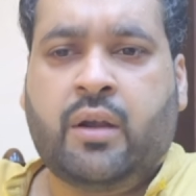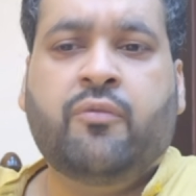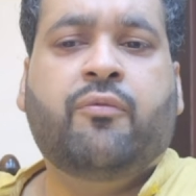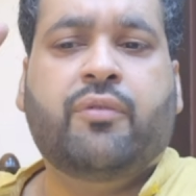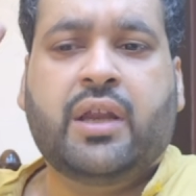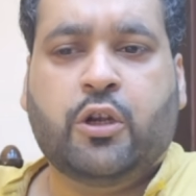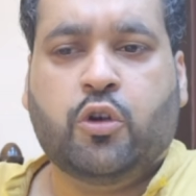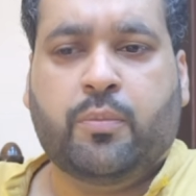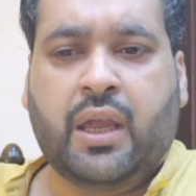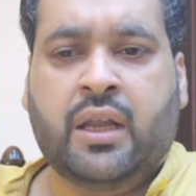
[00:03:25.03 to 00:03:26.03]
free
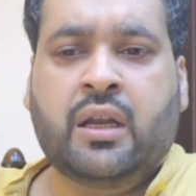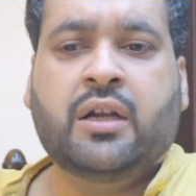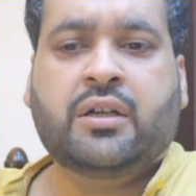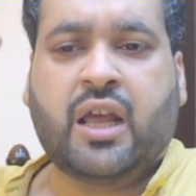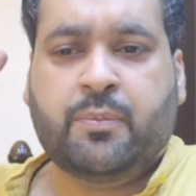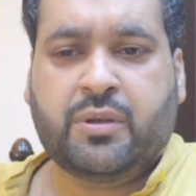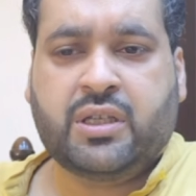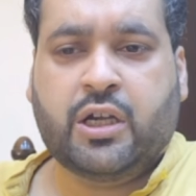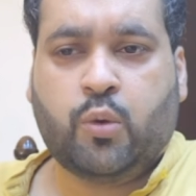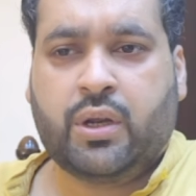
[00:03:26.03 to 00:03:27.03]
domain,
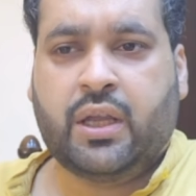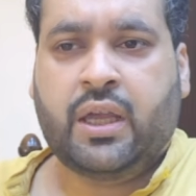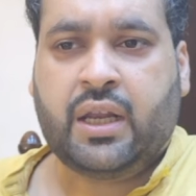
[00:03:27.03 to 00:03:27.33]
10% over here.